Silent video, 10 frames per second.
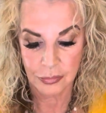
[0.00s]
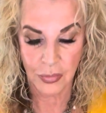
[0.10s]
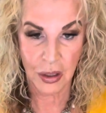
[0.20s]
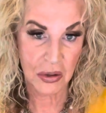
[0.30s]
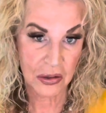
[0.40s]

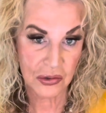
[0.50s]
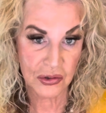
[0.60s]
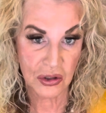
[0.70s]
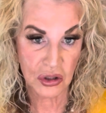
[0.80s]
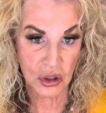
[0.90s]
maybe this
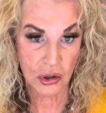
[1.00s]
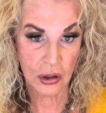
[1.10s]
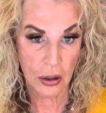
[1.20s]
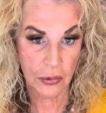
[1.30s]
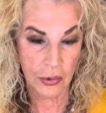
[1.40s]
is a little
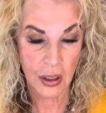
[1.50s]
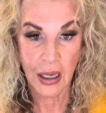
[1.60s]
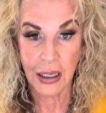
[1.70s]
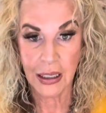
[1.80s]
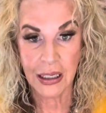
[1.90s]
cloned.
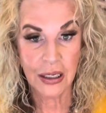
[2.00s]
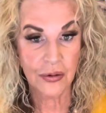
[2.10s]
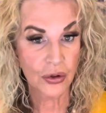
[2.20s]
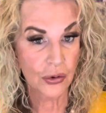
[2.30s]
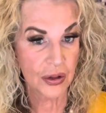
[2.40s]
Any of
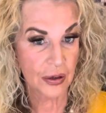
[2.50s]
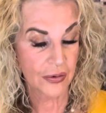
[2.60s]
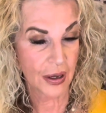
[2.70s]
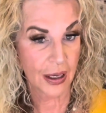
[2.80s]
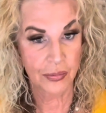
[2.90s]
you that have
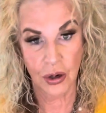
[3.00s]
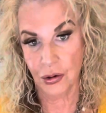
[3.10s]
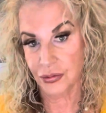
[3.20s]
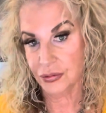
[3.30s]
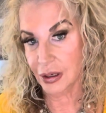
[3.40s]
had
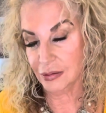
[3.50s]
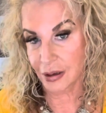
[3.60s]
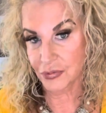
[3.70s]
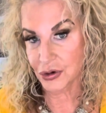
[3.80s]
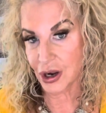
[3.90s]
both, I'd
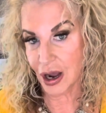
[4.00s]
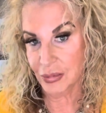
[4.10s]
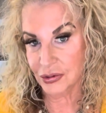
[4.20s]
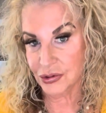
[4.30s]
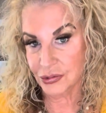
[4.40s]
love your
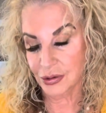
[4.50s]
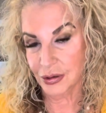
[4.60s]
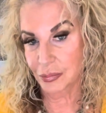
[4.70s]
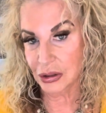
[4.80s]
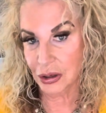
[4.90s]
comments
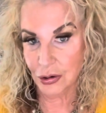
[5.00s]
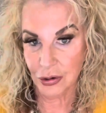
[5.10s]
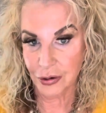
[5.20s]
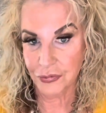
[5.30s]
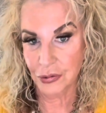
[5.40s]
below
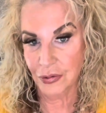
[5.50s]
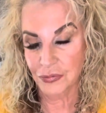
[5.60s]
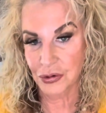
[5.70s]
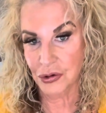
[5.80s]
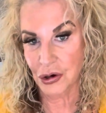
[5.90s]
if you
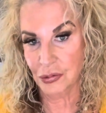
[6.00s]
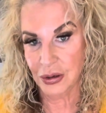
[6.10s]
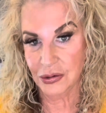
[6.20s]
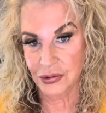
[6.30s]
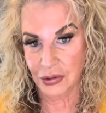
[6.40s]
know,
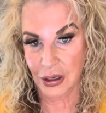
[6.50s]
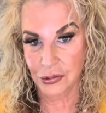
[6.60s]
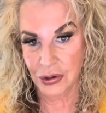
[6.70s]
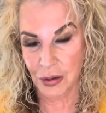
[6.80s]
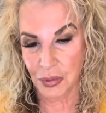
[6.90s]
because I
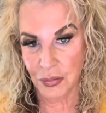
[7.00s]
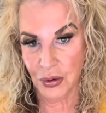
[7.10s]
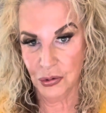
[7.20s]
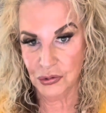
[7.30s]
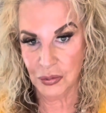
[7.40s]
do not
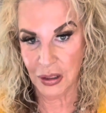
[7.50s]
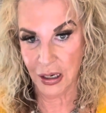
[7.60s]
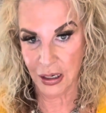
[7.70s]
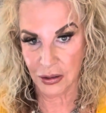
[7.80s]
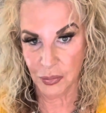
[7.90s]
propose to be an
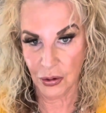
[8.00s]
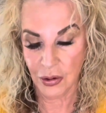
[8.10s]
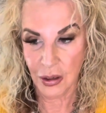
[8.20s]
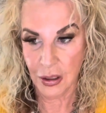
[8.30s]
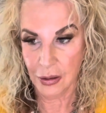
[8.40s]
expert.
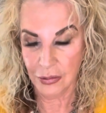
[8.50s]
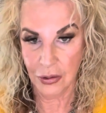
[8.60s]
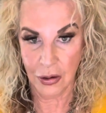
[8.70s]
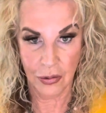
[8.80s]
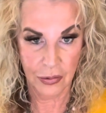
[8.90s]
You
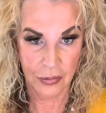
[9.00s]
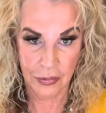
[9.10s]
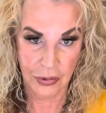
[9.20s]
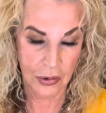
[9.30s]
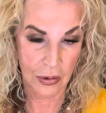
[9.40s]
know,
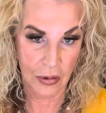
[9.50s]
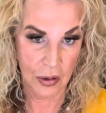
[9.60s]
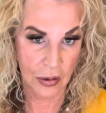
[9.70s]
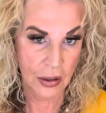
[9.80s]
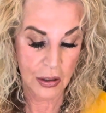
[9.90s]
you go
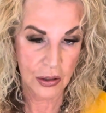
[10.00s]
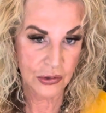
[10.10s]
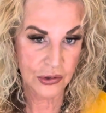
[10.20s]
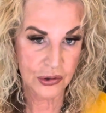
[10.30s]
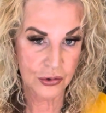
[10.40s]

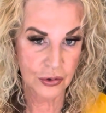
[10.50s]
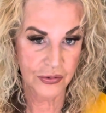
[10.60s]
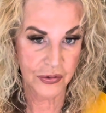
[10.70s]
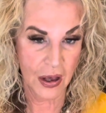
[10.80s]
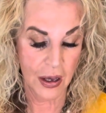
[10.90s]
to school
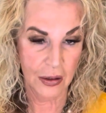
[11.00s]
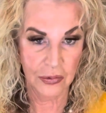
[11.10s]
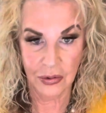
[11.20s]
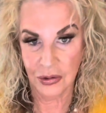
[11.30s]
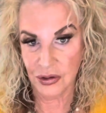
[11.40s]
for that and
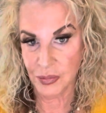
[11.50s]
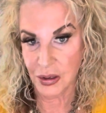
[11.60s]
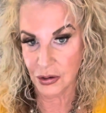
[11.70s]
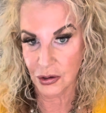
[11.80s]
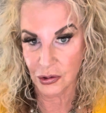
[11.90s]

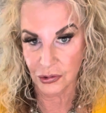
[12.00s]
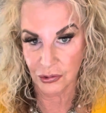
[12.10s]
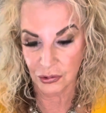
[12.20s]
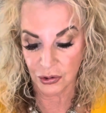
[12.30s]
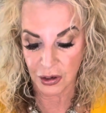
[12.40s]
spend years
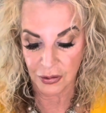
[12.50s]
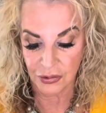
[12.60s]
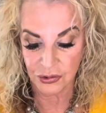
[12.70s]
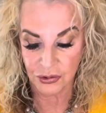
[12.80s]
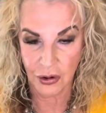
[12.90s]
learning
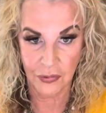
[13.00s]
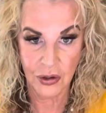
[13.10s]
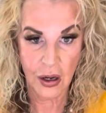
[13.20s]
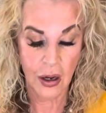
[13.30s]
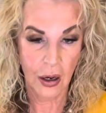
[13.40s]
this craft.
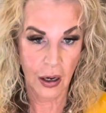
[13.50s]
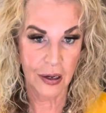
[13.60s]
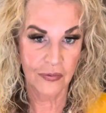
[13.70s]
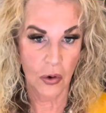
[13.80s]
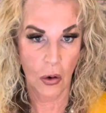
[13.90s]
I
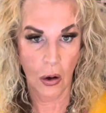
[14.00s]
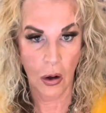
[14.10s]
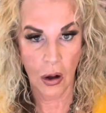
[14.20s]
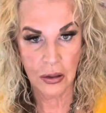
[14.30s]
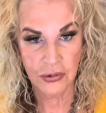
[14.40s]
have
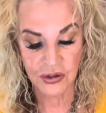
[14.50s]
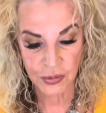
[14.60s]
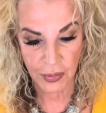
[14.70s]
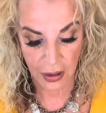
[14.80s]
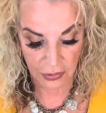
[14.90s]
all the
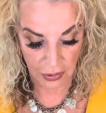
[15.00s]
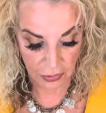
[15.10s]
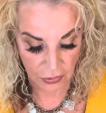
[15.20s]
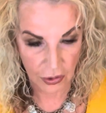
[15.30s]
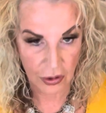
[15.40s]
respect in the
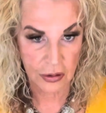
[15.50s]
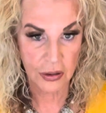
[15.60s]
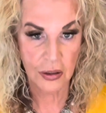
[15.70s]
world